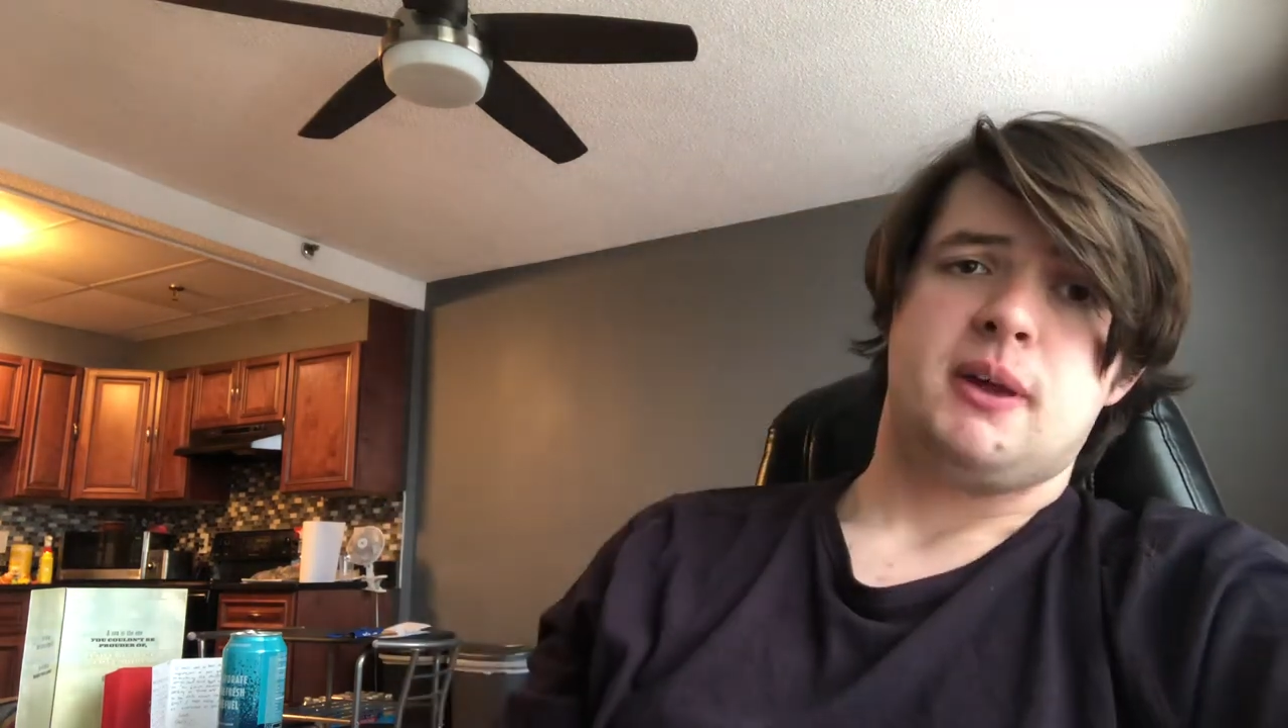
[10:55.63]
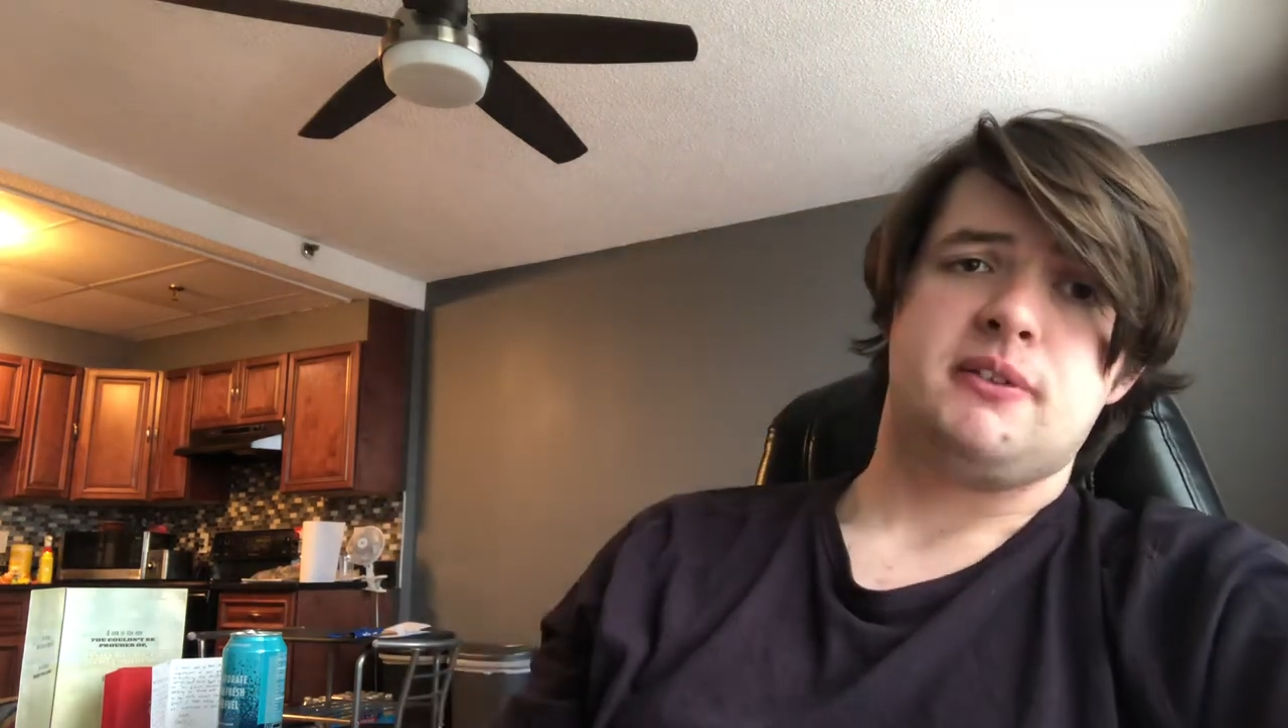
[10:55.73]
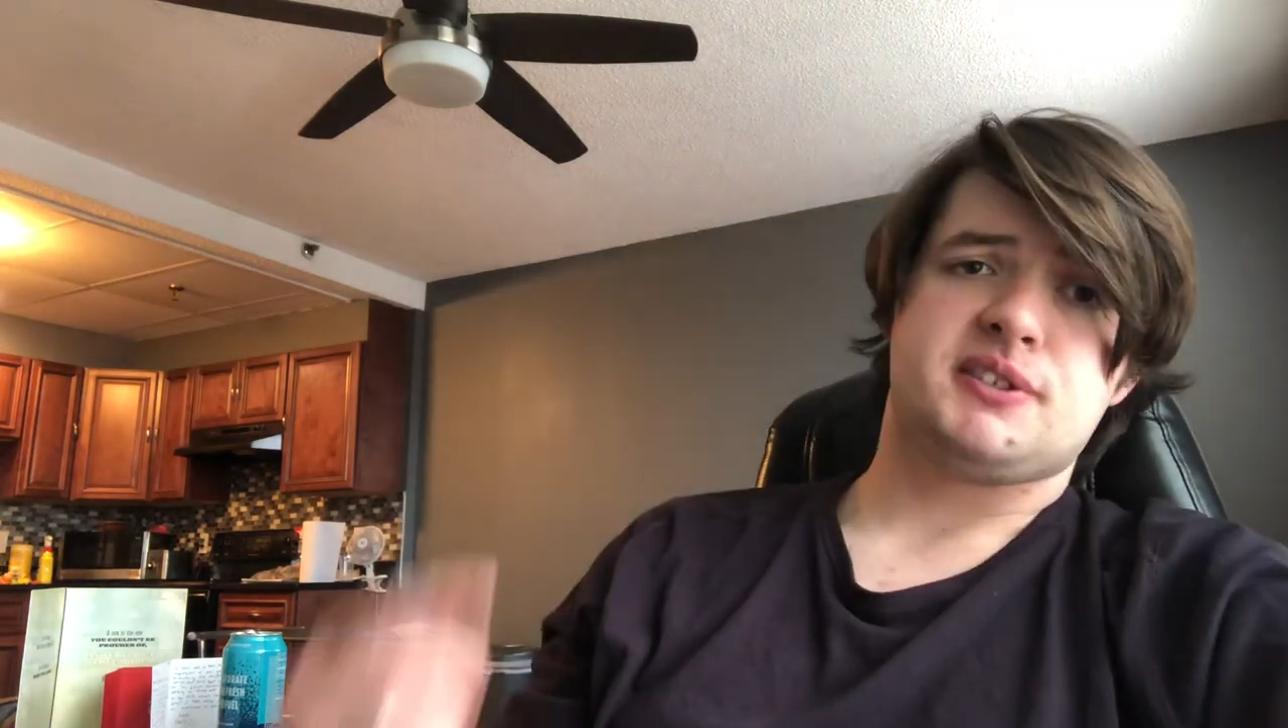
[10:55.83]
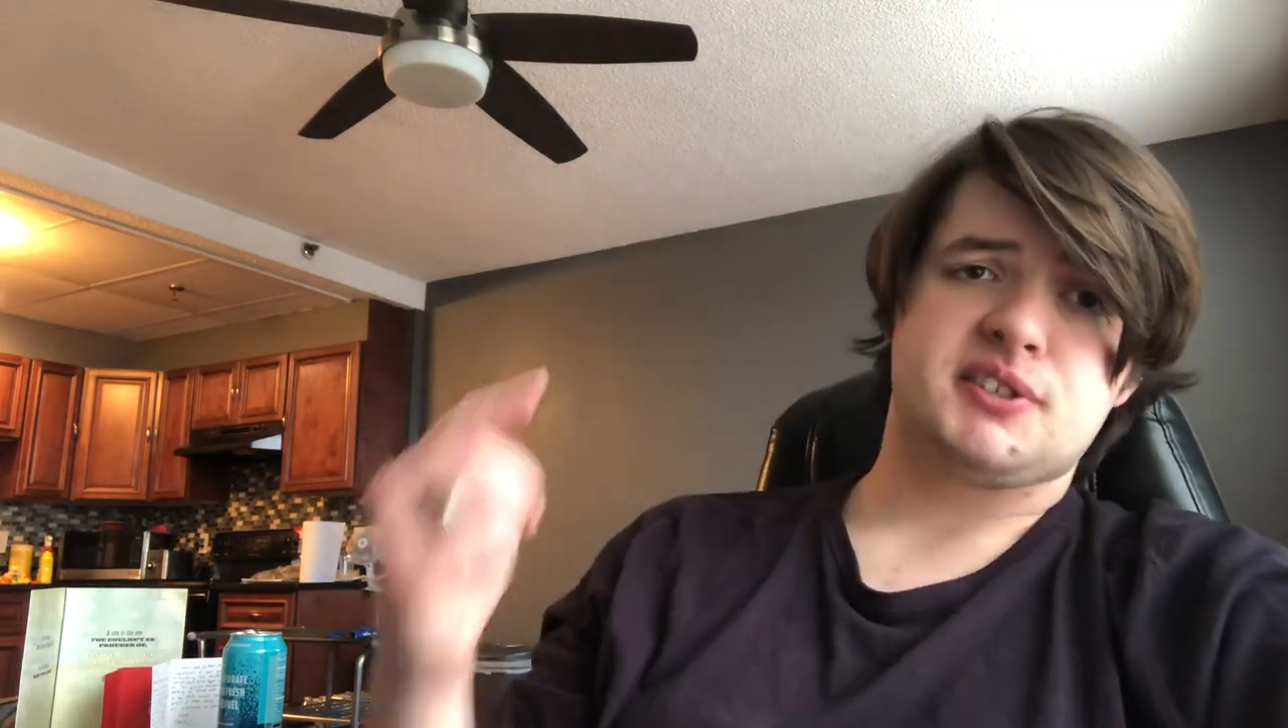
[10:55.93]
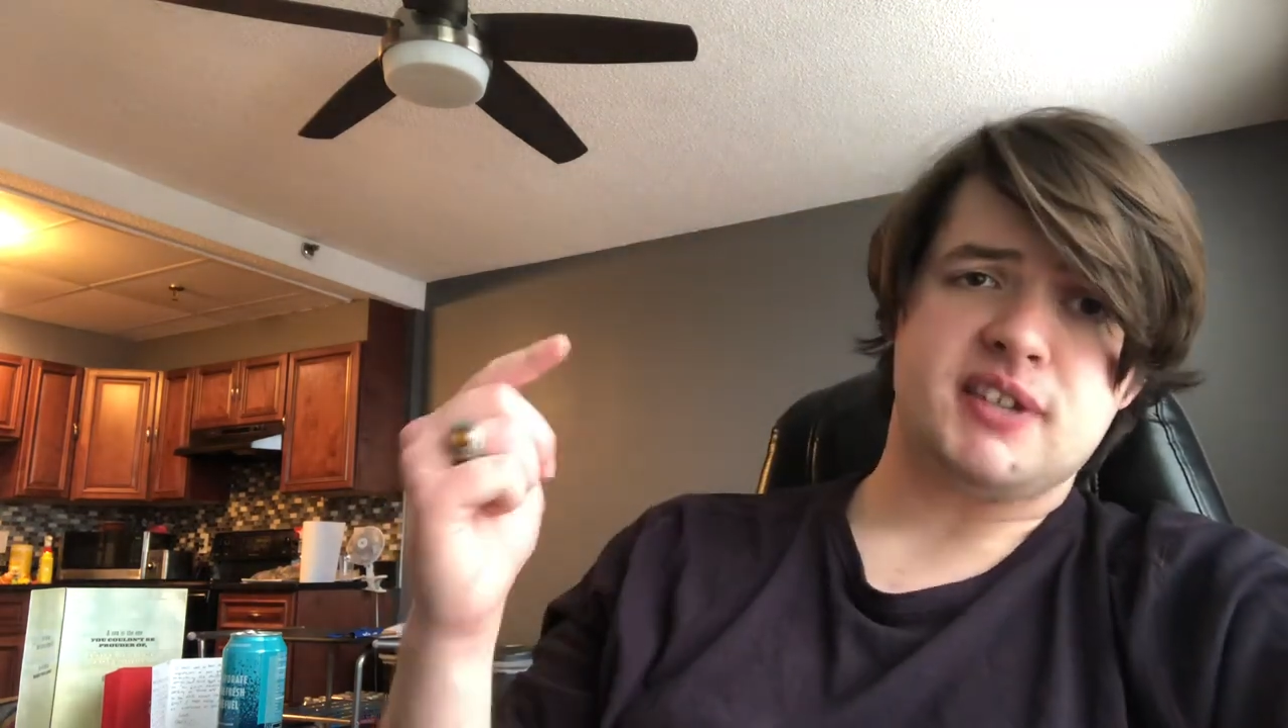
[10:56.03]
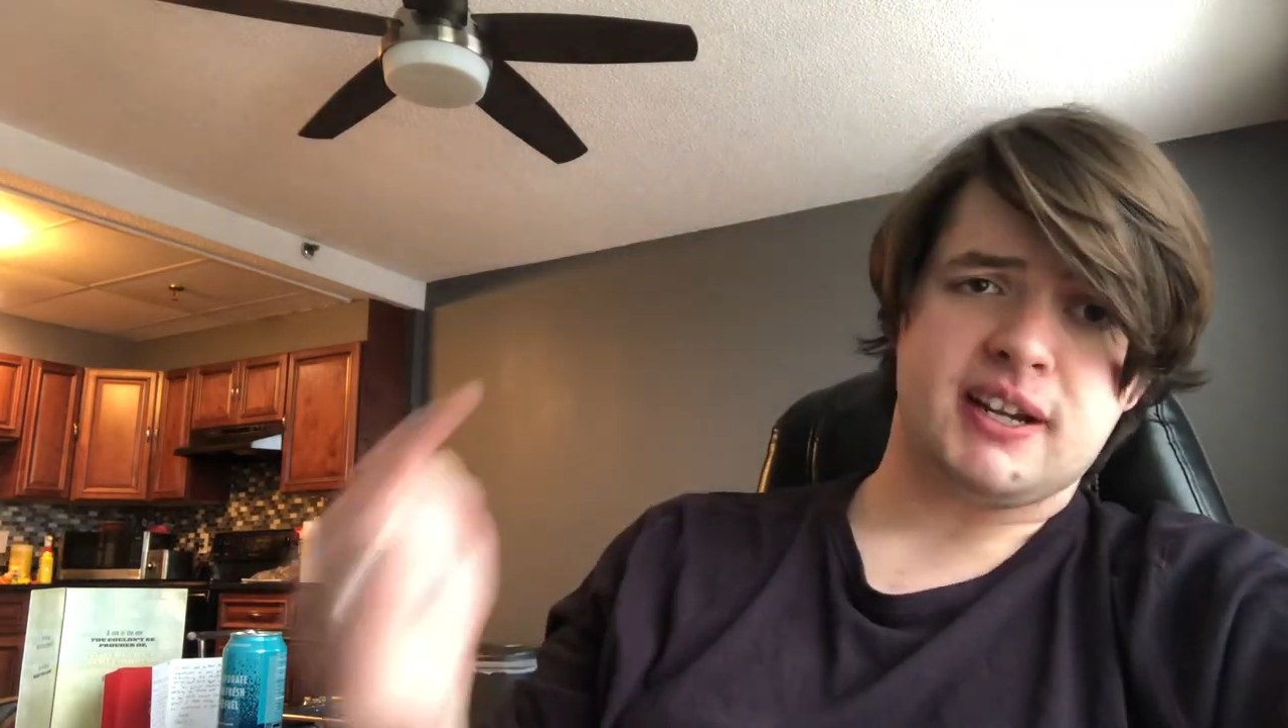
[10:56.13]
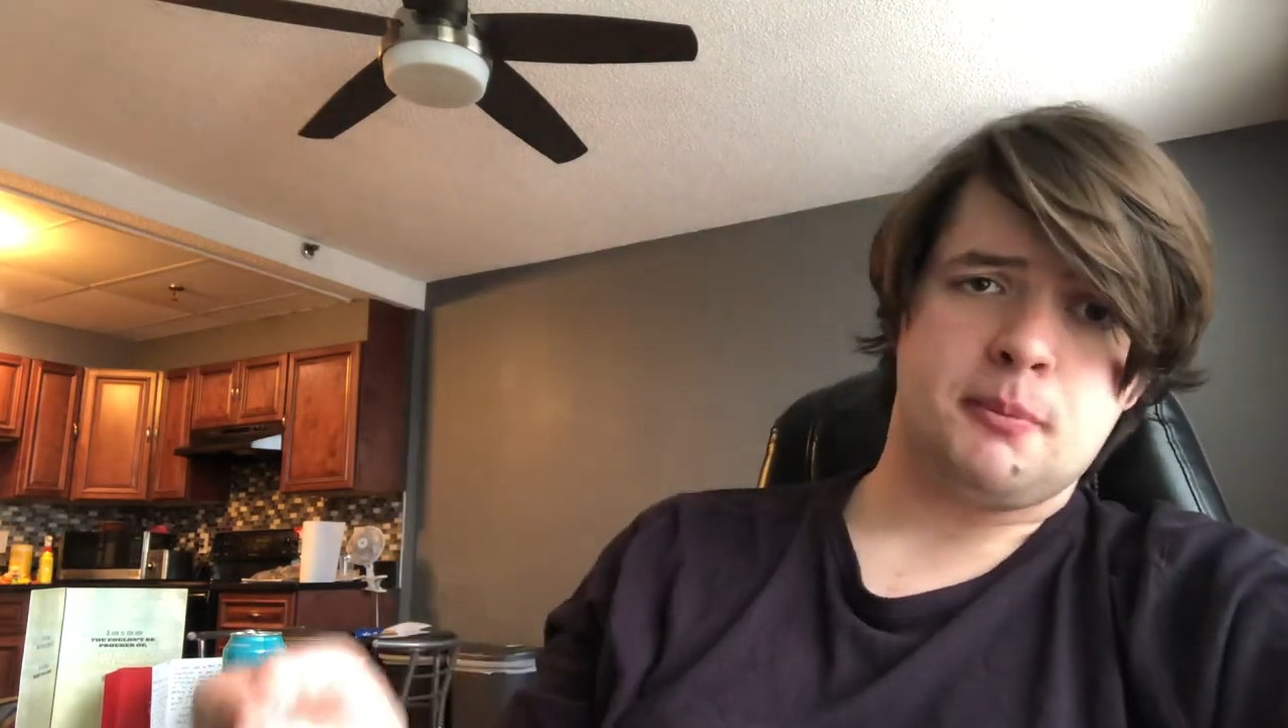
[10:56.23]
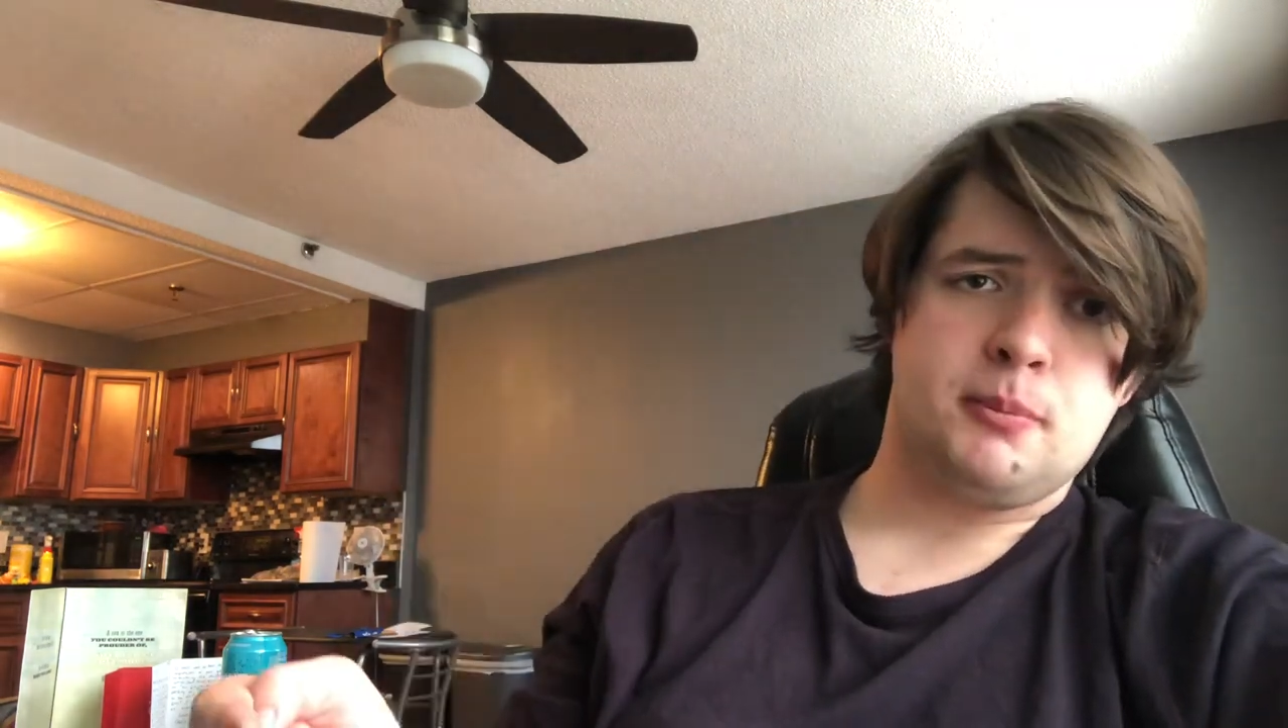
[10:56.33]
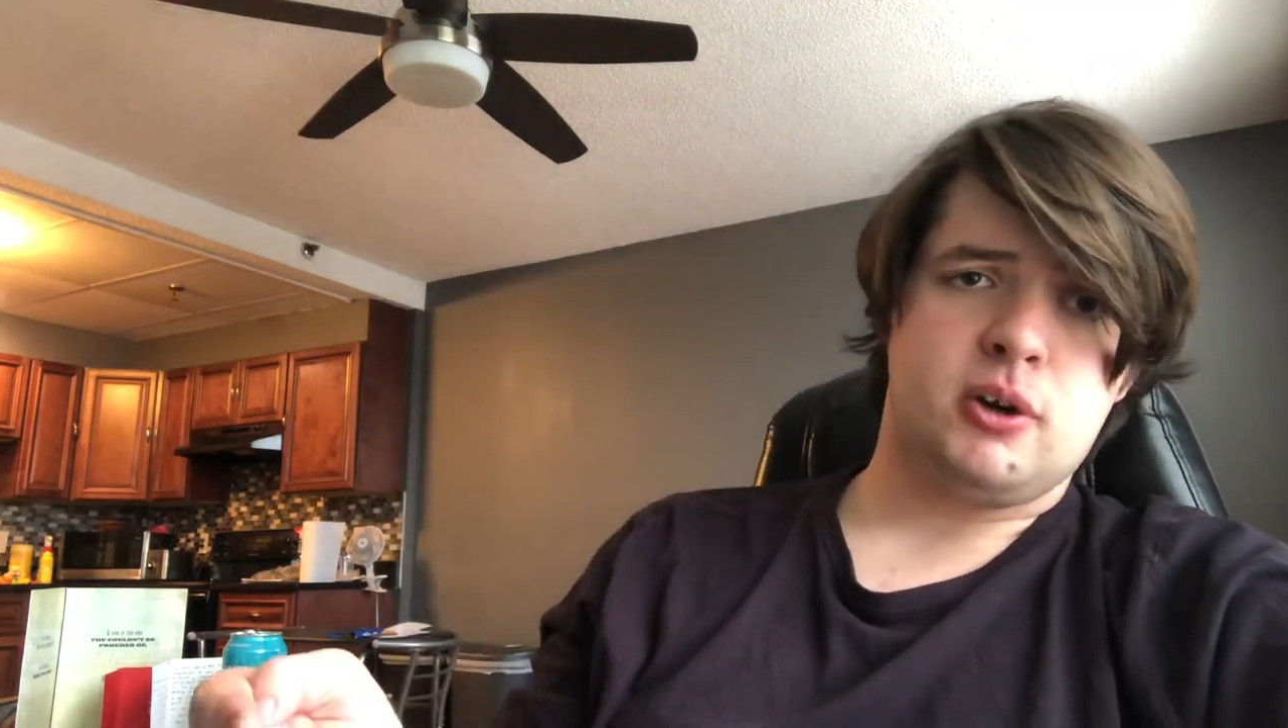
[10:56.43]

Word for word: The second